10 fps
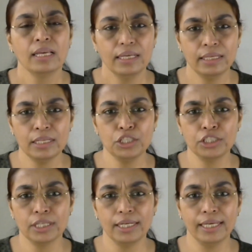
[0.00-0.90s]

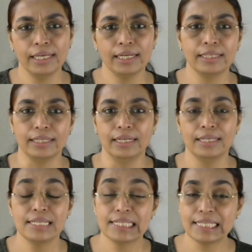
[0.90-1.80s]
Initially, till
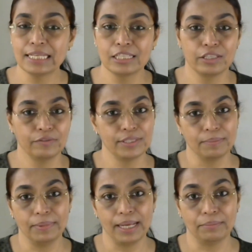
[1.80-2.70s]
6th of
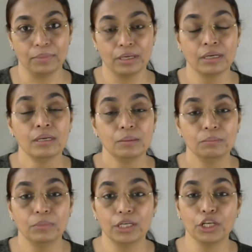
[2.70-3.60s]
September,
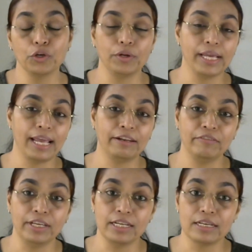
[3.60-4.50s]
Mercury and
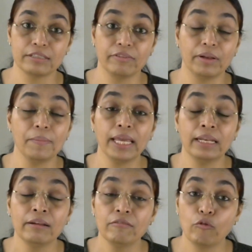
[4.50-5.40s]
Venus will be
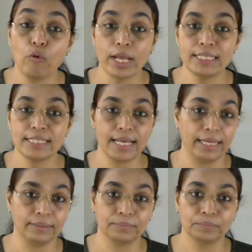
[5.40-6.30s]
in one
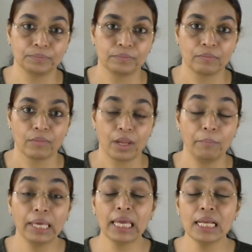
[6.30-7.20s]
sign,
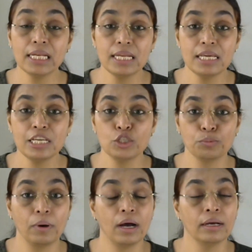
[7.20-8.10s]
making Neech
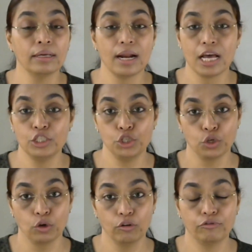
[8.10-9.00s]
Bhang
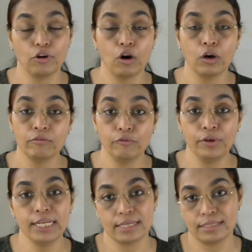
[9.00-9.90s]
Rajyo for
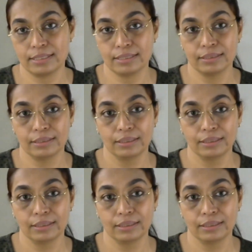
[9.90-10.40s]
Venus.